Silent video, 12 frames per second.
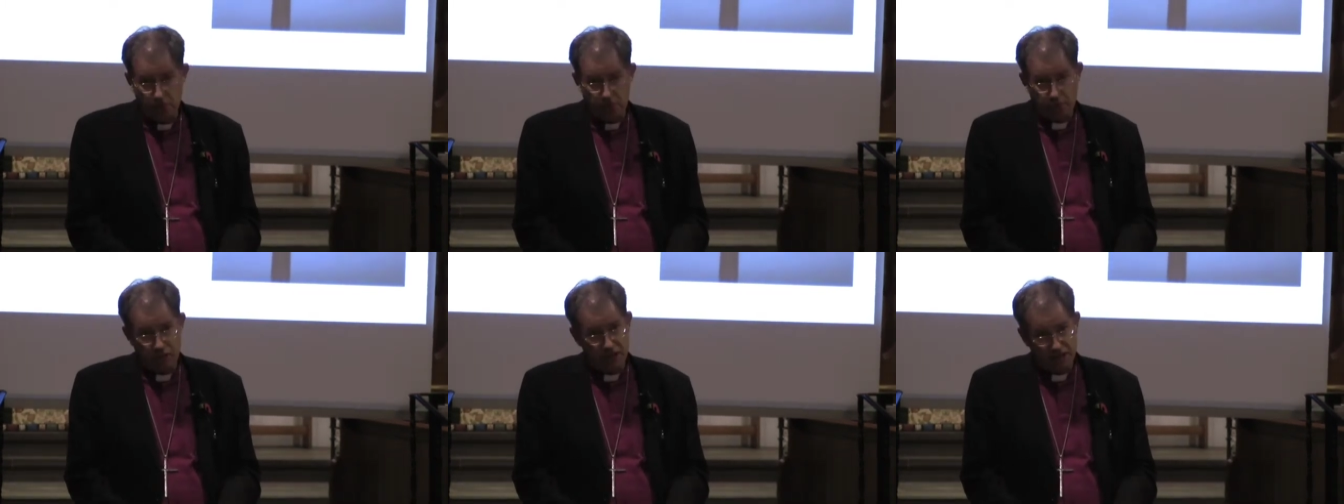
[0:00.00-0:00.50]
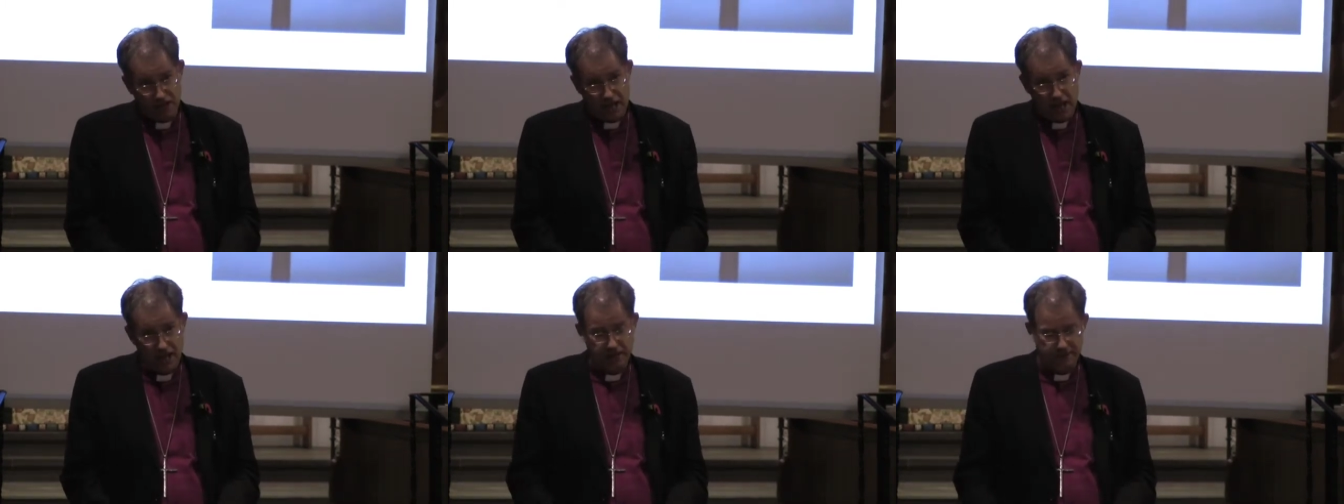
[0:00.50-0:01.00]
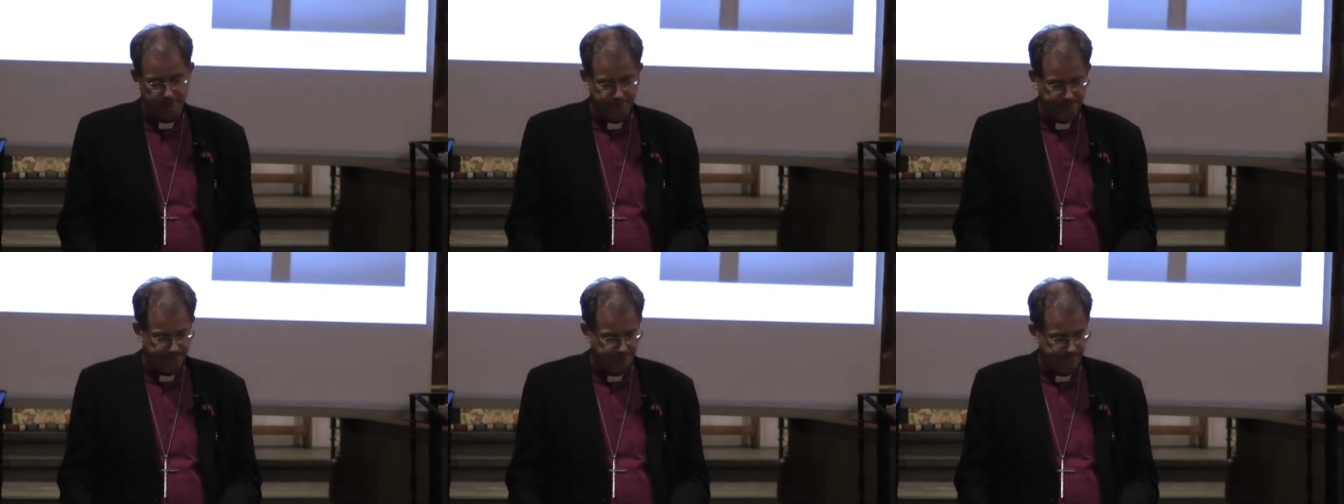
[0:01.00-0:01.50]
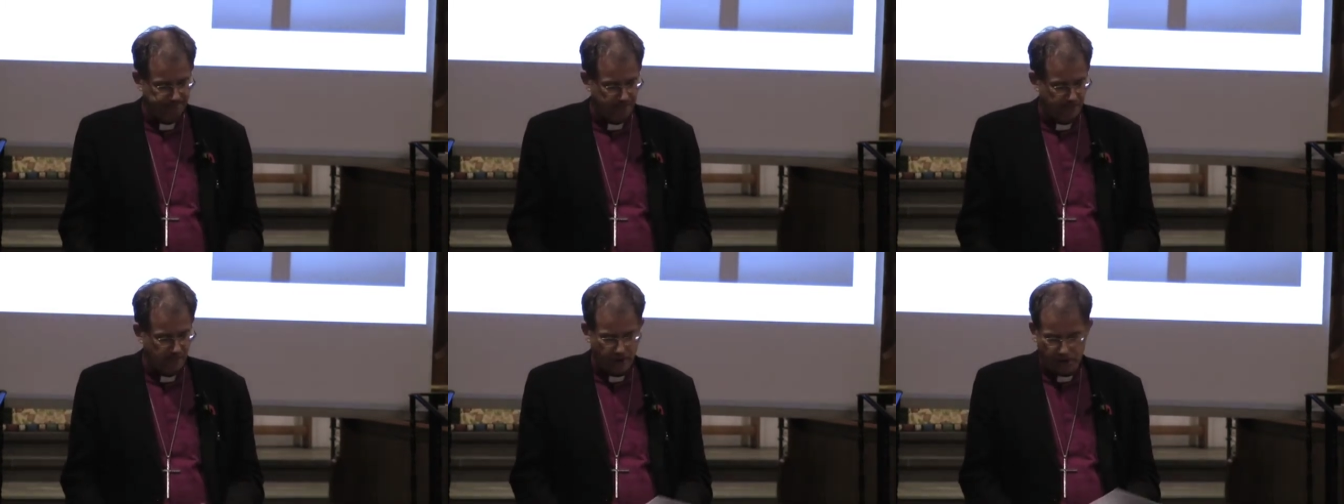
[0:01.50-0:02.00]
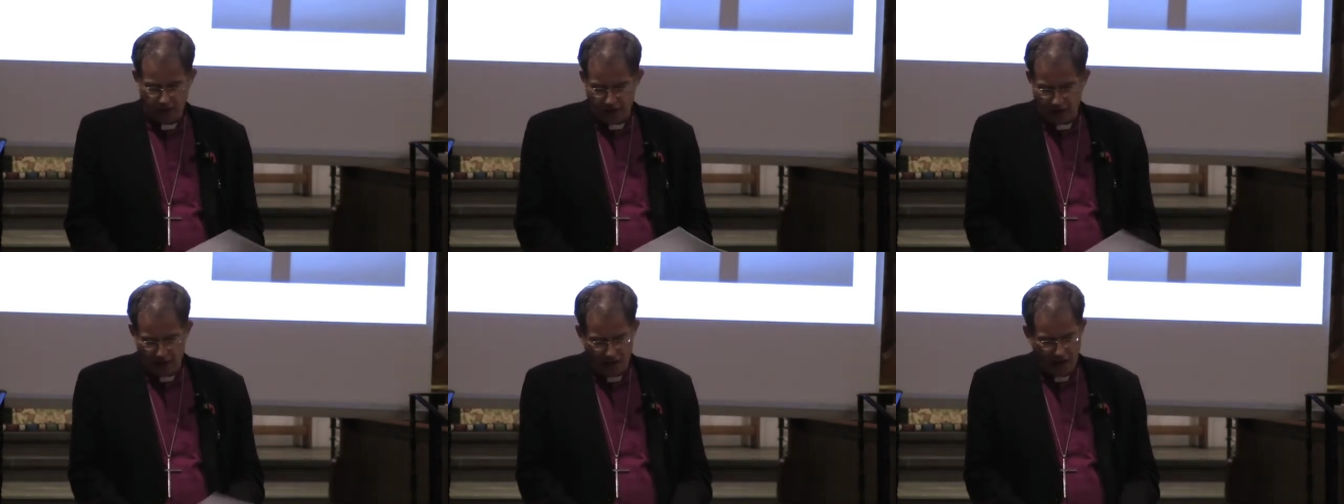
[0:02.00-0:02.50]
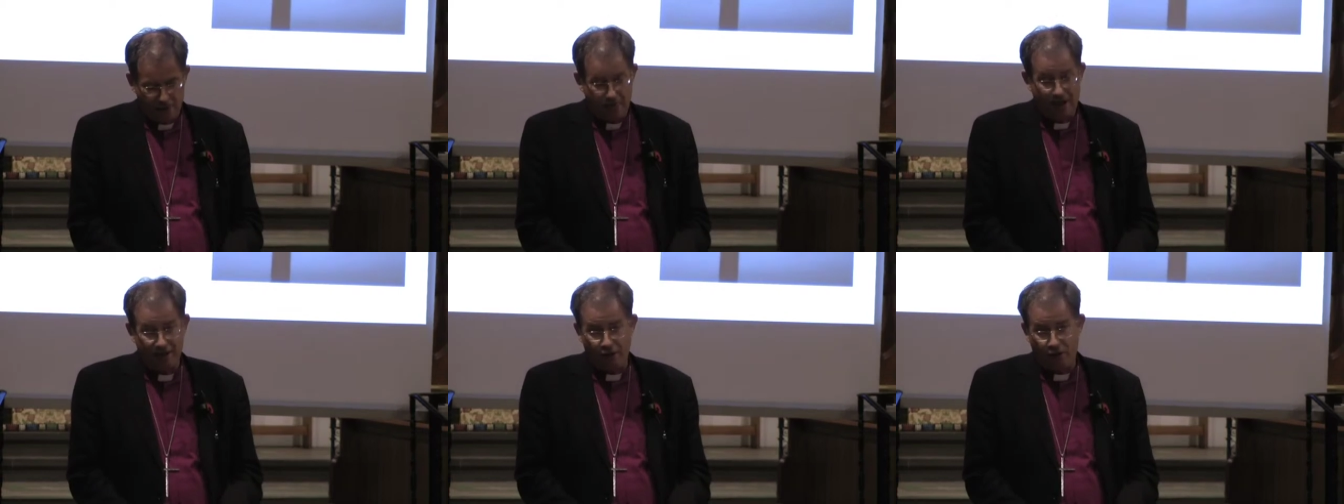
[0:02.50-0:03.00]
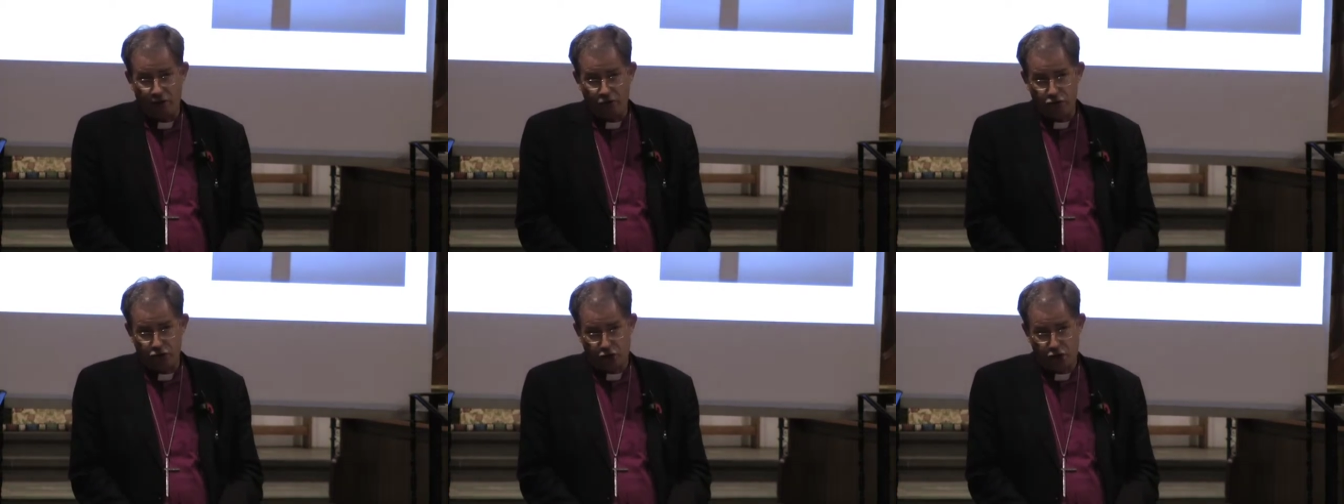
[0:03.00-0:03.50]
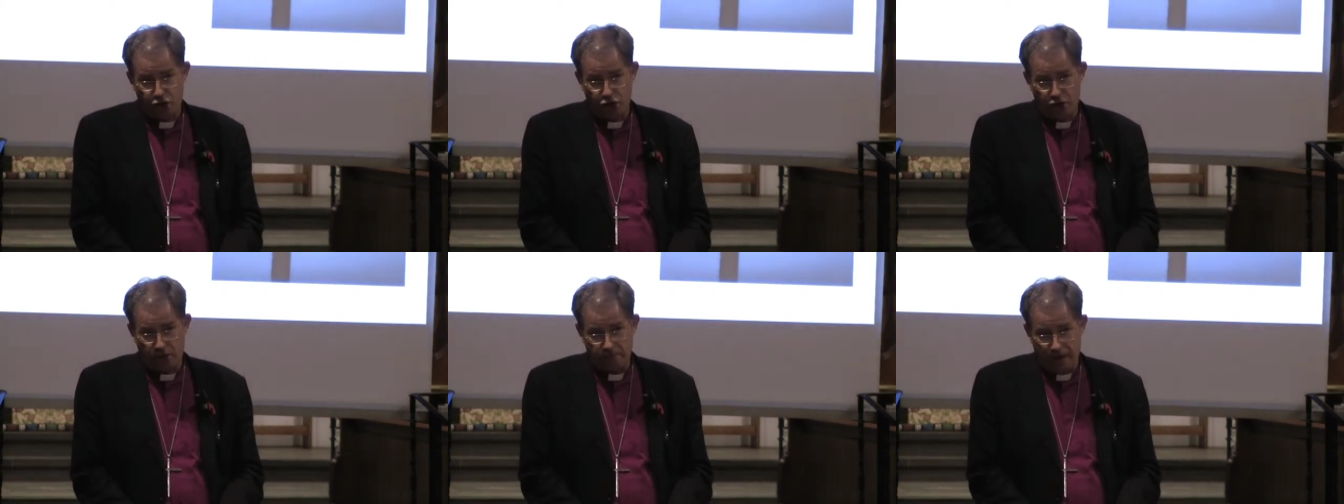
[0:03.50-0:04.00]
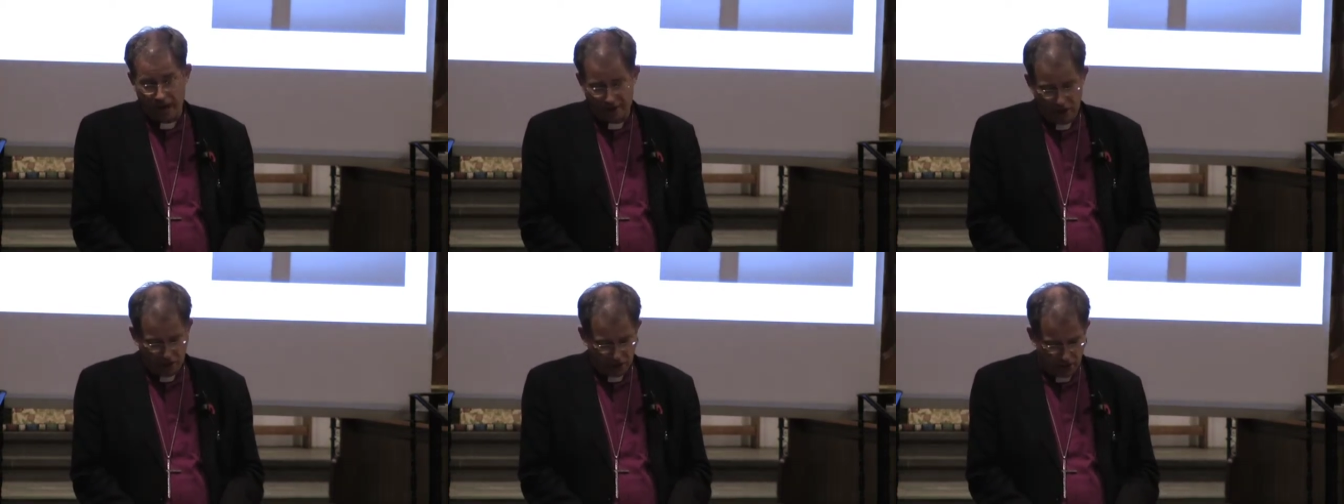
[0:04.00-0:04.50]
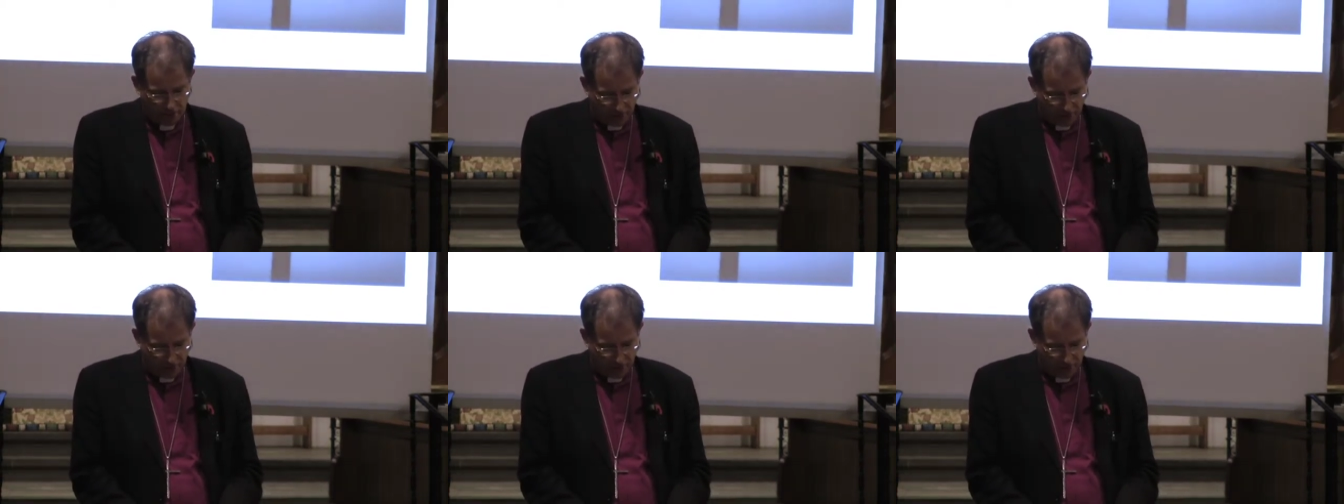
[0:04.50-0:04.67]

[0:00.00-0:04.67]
you appreciate about your own church and parish at the